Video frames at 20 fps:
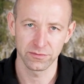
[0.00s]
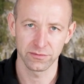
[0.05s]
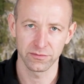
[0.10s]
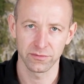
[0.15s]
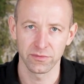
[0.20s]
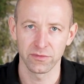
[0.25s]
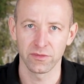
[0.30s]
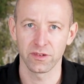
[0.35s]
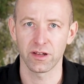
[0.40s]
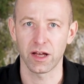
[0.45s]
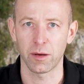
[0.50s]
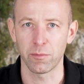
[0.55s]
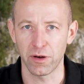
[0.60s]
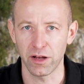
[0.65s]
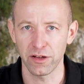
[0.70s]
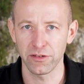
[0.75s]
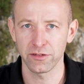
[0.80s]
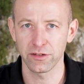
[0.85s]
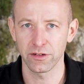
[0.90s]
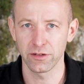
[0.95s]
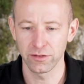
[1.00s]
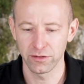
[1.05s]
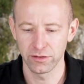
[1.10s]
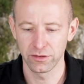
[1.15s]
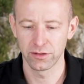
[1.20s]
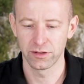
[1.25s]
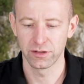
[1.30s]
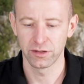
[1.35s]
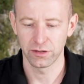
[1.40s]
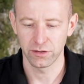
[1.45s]
Then you need a mouse with
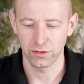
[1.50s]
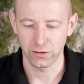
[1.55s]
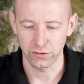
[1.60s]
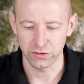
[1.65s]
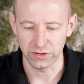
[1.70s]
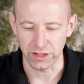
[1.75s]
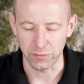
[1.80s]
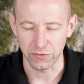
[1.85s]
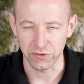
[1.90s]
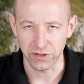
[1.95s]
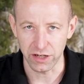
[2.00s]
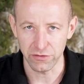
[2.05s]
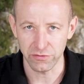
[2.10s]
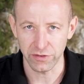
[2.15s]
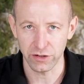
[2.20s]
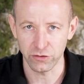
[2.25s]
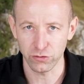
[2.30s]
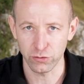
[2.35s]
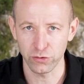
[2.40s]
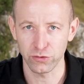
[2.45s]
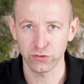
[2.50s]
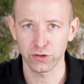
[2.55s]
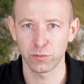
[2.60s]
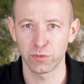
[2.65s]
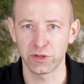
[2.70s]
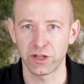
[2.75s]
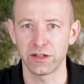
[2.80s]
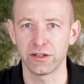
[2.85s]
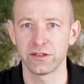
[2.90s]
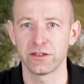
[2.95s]
version 1.5 on the
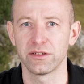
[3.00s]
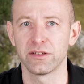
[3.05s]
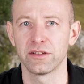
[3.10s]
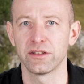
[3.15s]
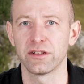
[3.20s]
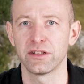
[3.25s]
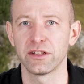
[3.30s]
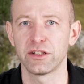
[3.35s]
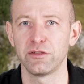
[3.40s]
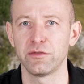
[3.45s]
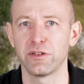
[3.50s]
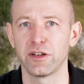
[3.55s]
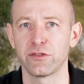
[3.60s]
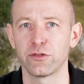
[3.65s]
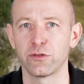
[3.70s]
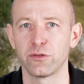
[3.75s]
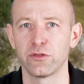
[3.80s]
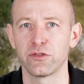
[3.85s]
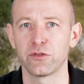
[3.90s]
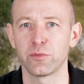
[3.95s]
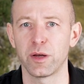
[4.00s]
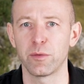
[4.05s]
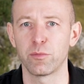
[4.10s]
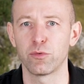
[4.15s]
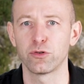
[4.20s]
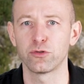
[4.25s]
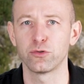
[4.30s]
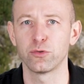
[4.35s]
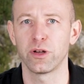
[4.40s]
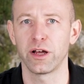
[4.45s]
master device, and you can
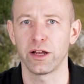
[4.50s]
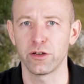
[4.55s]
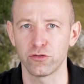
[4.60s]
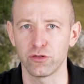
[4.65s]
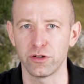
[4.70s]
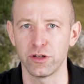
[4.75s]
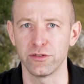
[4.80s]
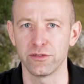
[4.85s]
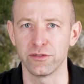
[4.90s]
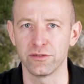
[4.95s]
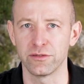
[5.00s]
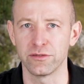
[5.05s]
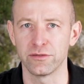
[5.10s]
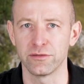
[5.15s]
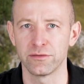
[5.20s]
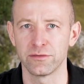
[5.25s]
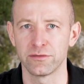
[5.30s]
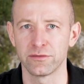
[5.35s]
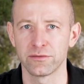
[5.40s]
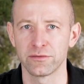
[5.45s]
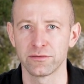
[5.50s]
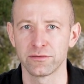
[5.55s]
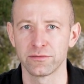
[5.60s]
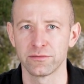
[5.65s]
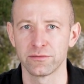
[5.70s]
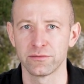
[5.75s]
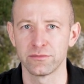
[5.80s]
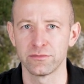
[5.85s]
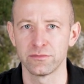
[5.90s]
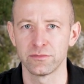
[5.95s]
connect a mouse with version
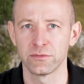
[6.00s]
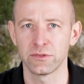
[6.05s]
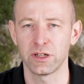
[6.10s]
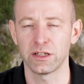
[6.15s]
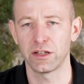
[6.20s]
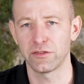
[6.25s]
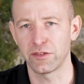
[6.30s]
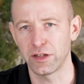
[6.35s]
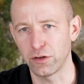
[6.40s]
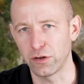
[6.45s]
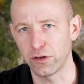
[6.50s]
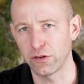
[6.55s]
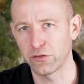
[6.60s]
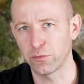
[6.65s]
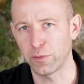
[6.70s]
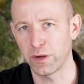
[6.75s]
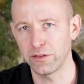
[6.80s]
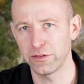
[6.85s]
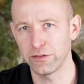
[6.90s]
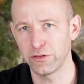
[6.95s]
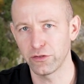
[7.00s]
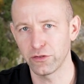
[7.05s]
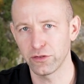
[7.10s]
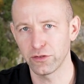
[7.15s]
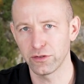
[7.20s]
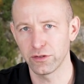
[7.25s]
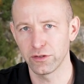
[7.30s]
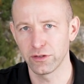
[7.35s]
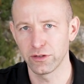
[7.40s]
2.0 to the slave connection.